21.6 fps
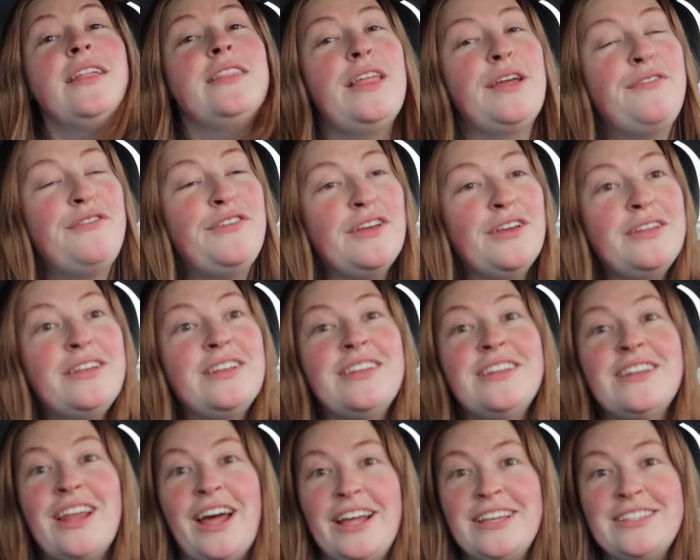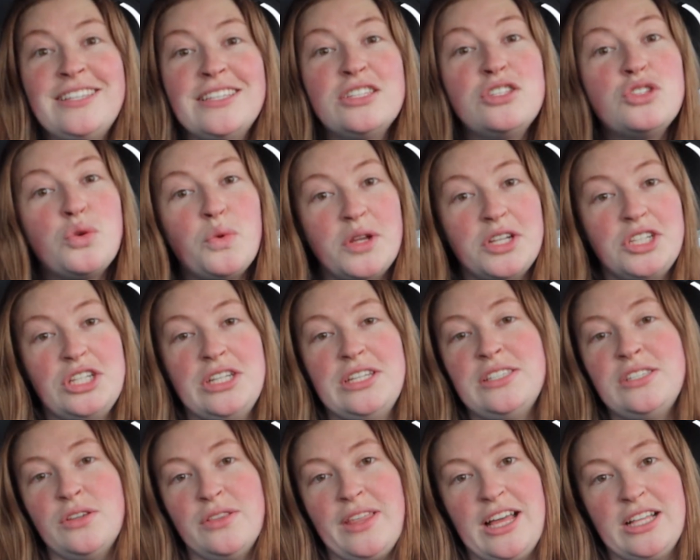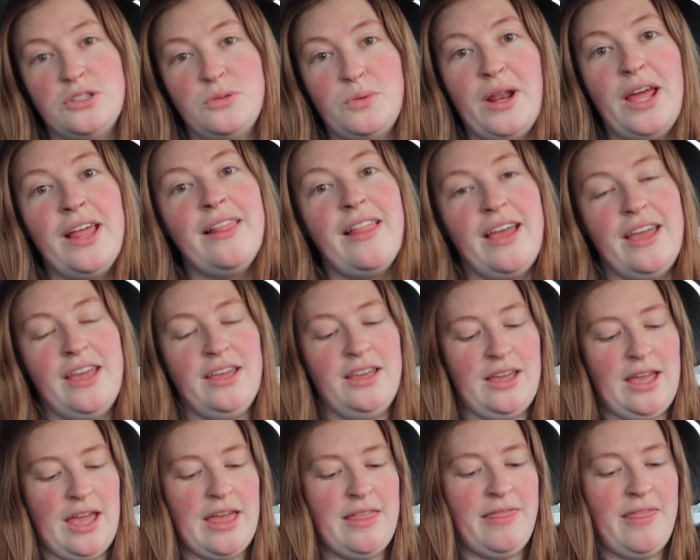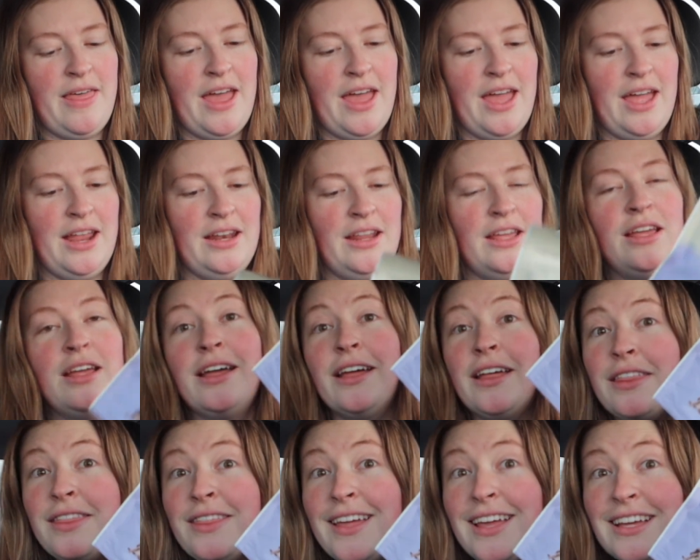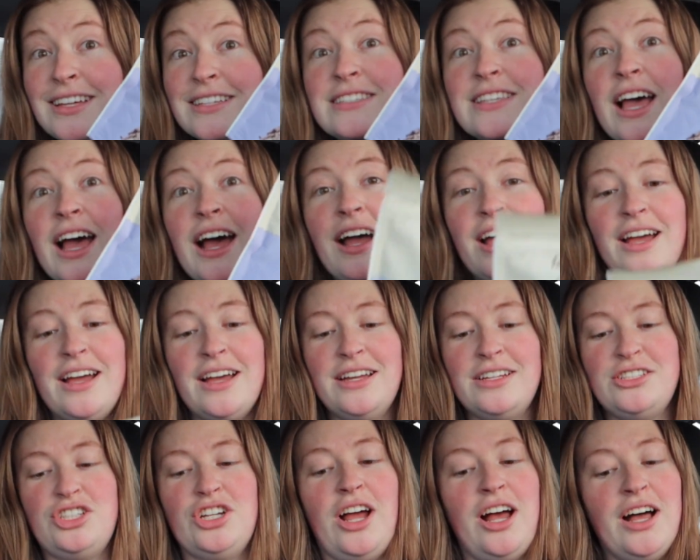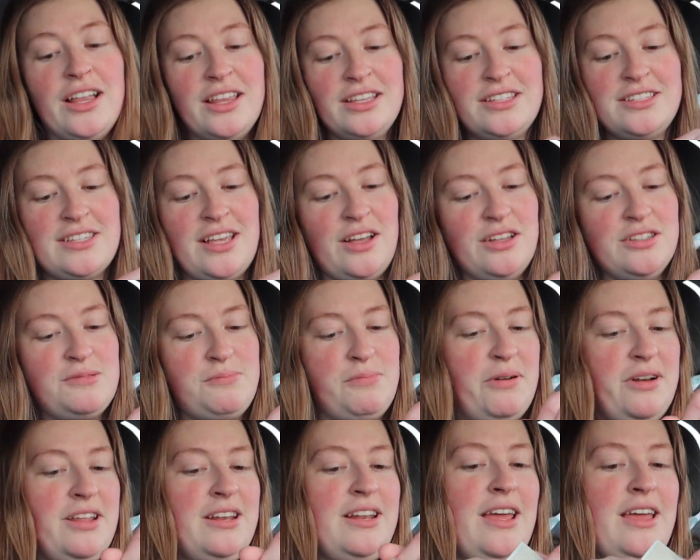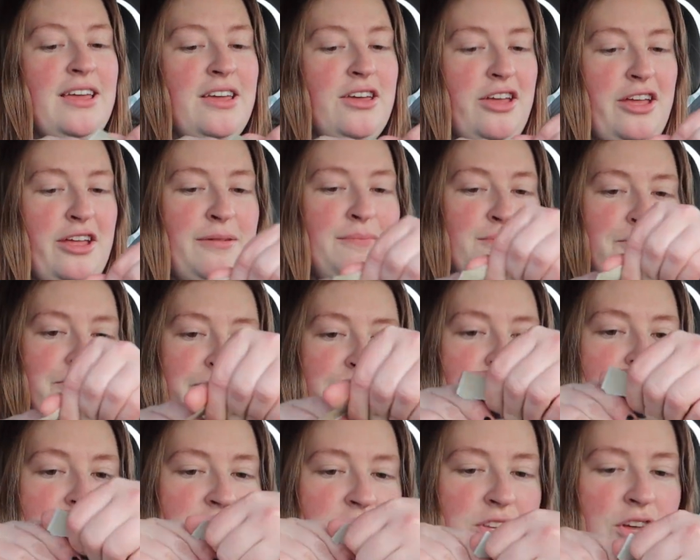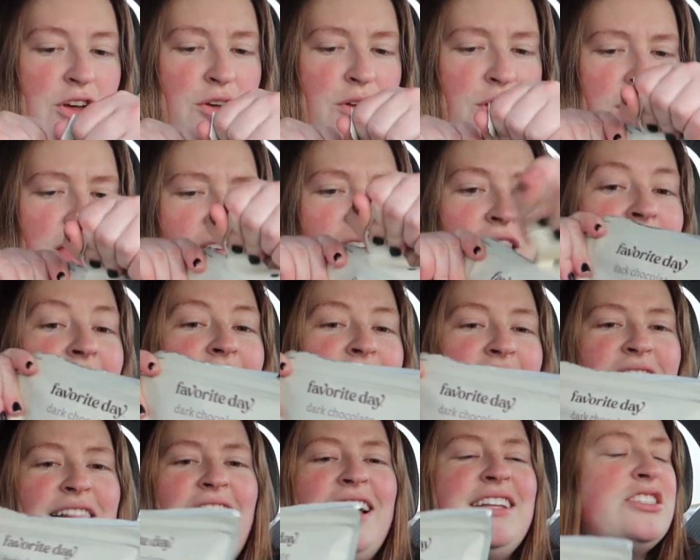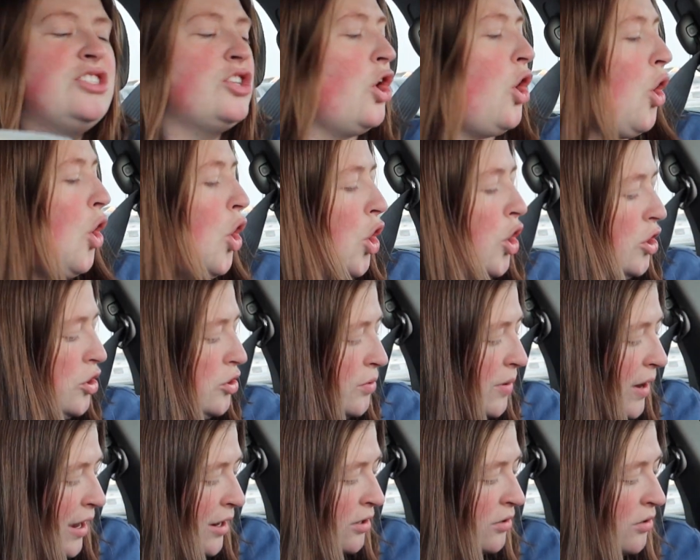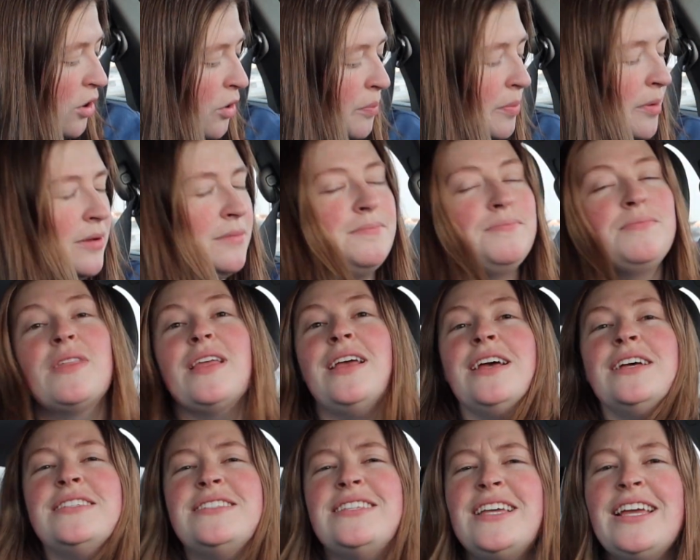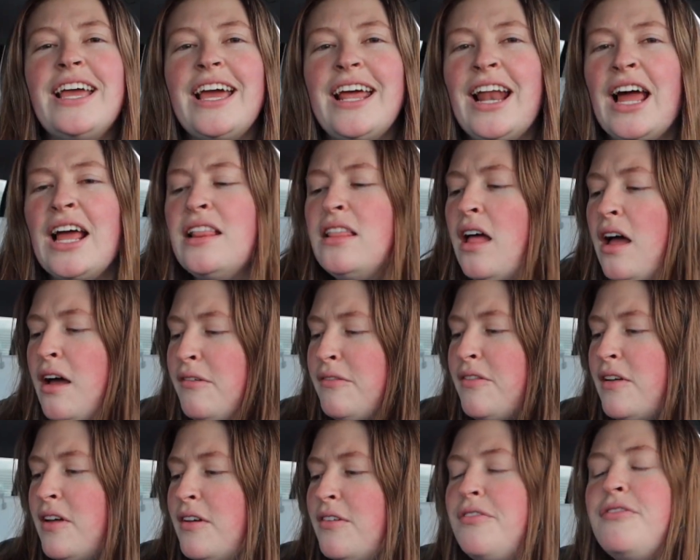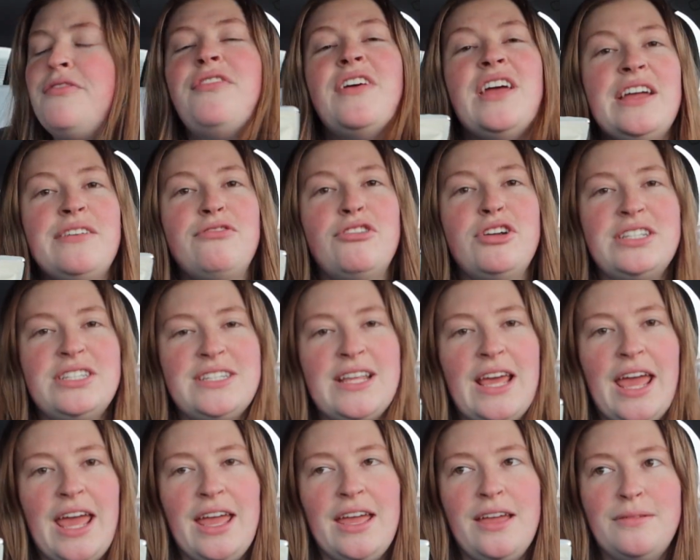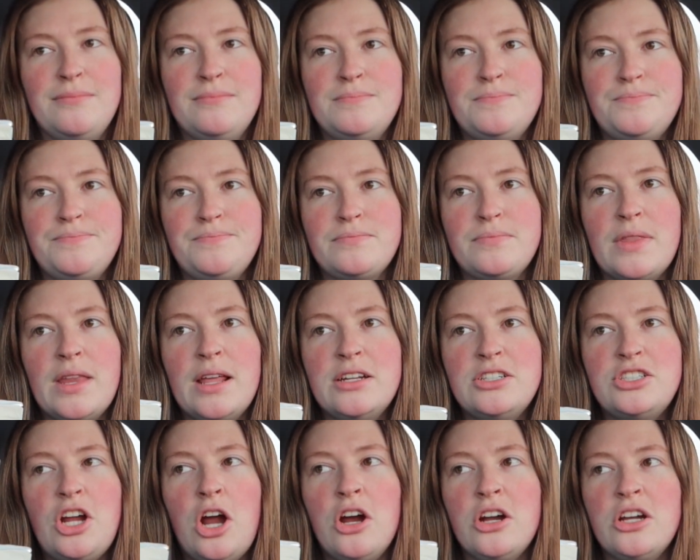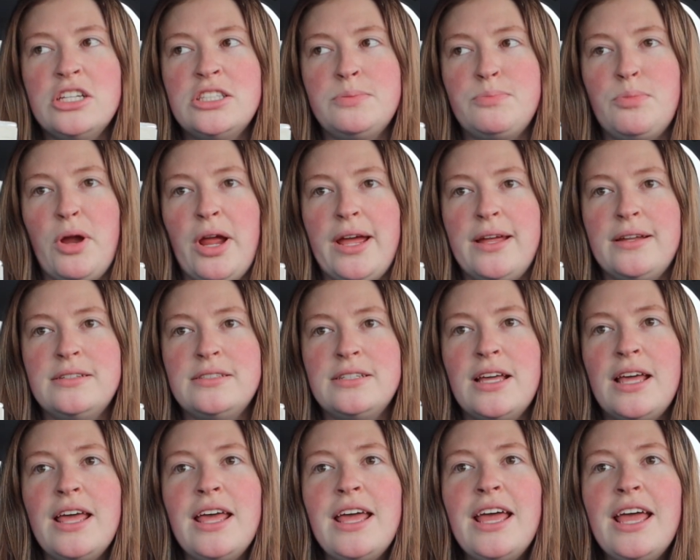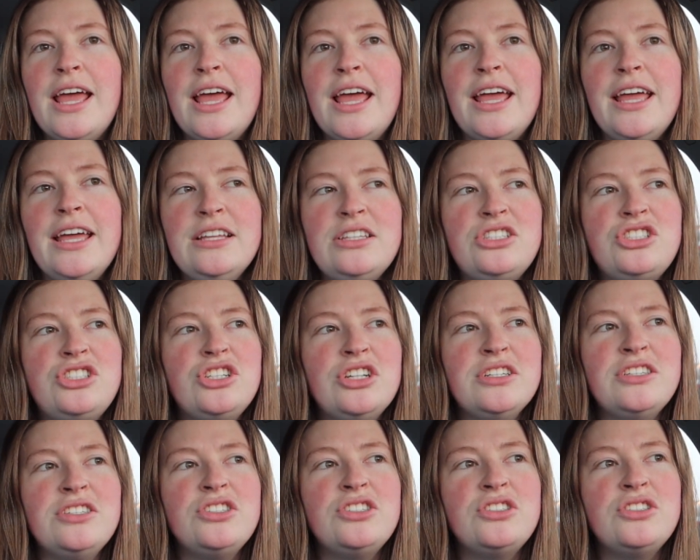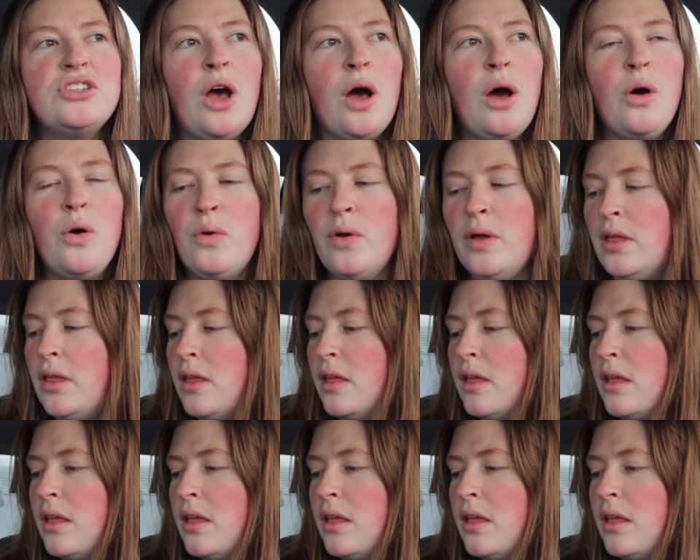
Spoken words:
they feel nice and squishy, so that's what I like. And then these, chocolate sounds pretty dang good. So let's crack her open. See, and I love Favorite Day. Target's brand. It's just so